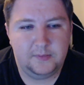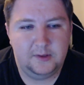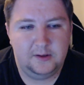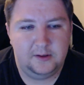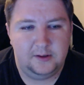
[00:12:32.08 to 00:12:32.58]

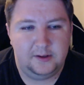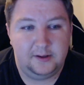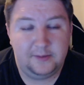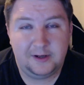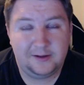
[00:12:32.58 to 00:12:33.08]
And
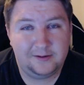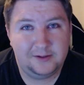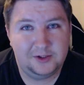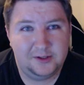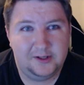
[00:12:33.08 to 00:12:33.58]
I'm not going to
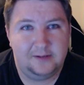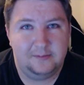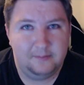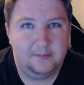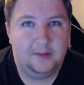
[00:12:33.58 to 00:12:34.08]
let you
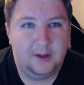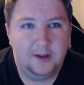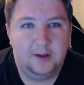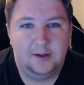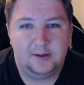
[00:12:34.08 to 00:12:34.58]
down.
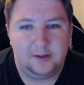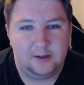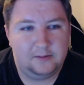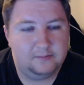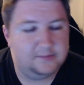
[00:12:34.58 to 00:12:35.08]
You
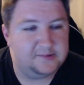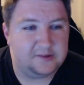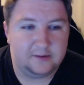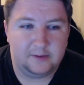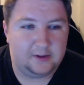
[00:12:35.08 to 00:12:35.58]
know, there's
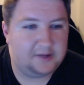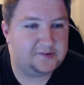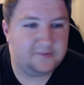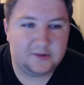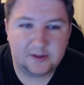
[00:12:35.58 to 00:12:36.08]
going to be
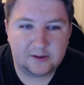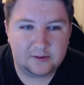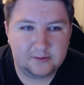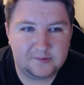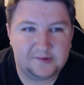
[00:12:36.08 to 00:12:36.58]
lots of
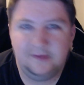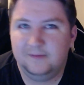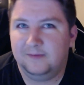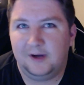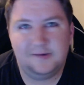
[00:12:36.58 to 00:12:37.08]
videos,
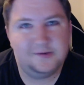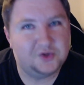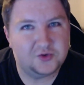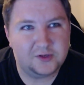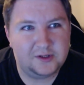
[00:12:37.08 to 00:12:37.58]
lots of
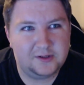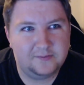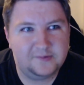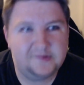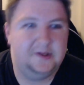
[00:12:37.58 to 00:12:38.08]

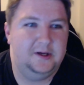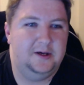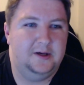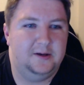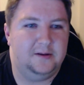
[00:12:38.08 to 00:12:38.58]
streams,
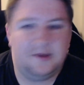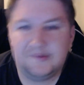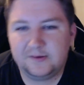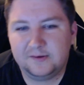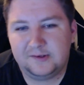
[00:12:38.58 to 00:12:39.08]

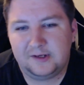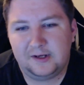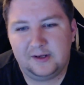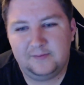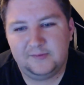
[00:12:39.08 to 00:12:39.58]
lots of good
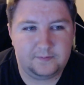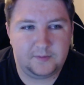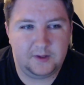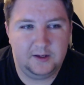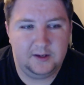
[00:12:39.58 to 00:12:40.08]
times.
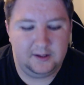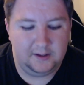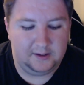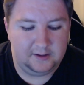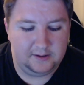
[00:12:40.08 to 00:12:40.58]

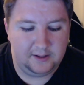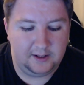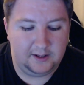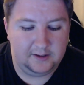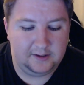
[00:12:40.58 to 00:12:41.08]
And,
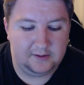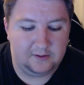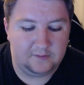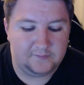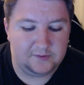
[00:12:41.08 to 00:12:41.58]
uh, you
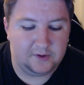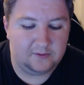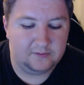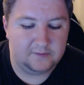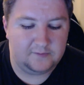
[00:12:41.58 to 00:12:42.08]
know, if you
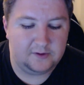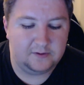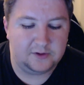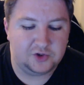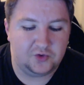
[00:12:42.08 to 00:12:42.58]
don't, if you
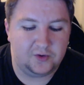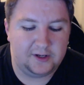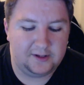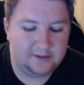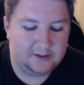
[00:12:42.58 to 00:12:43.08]
don't
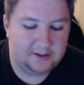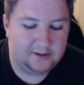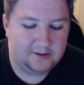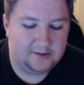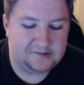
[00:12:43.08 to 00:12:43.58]
enjoy
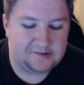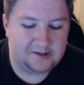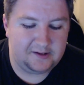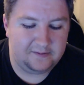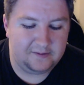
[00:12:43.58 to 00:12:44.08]

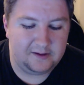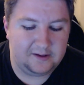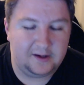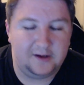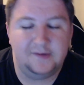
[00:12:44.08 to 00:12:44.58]
seeing
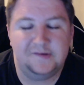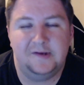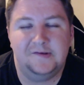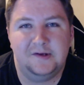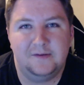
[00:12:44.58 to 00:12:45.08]
the, uh, the
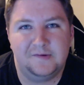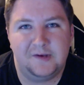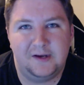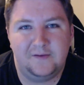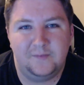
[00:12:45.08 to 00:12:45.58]
sensitive
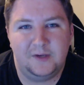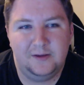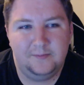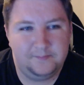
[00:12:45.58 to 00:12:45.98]
side of me,